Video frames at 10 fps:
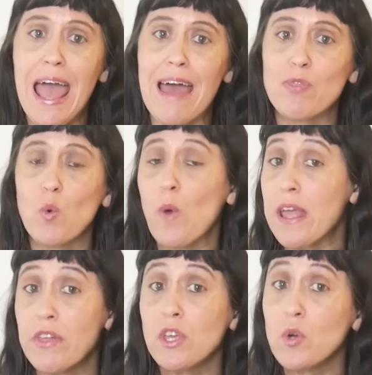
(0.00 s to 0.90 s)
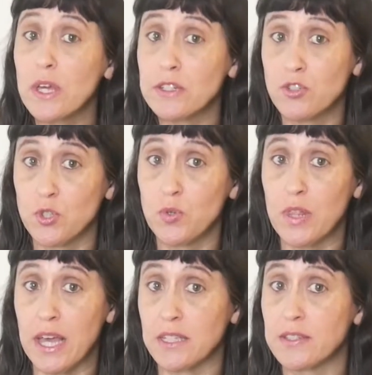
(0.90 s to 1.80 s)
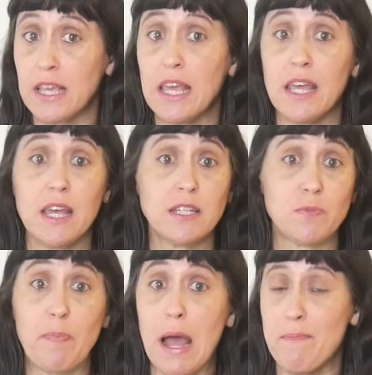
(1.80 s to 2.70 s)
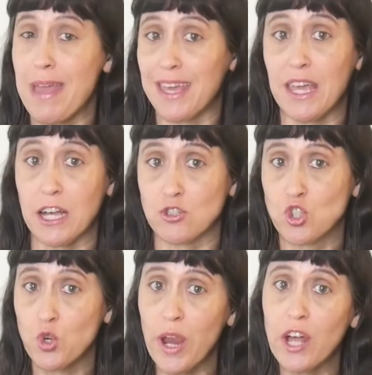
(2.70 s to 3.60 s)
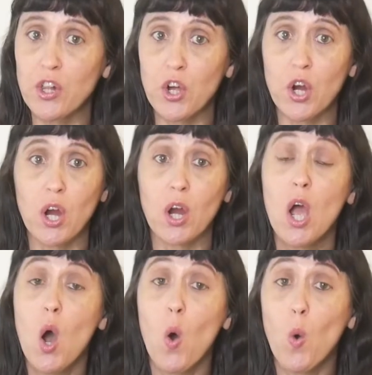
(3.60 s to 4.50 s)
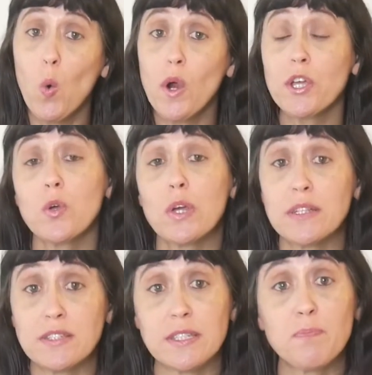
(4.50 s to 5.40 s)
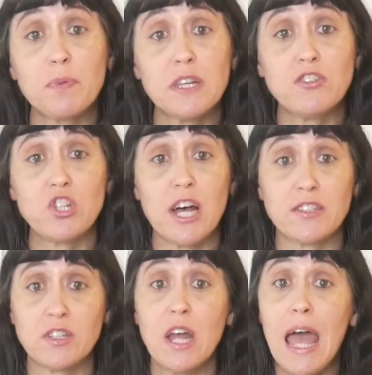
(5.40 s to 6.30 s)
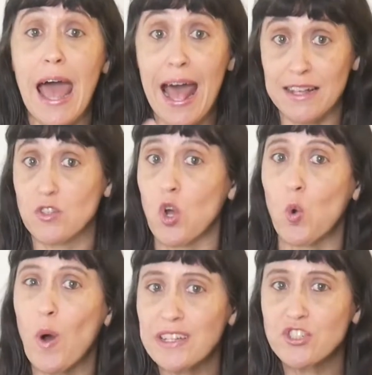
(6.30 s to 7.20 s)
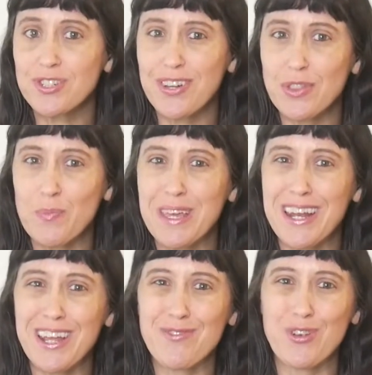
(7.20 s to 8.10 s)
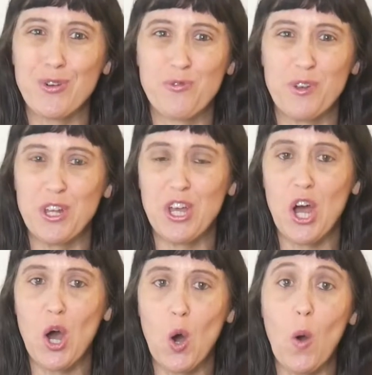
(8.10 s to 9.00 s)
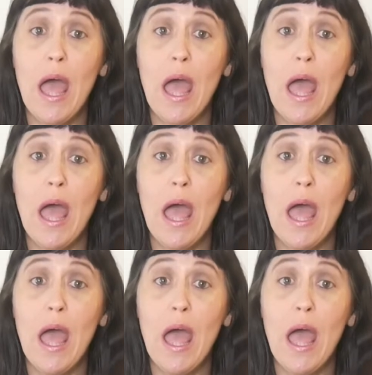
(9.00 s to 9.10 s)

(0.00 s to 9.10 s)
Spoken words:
And the way that you can do this is by making a trailer, or you can simply just ask a question at the beginning of your video.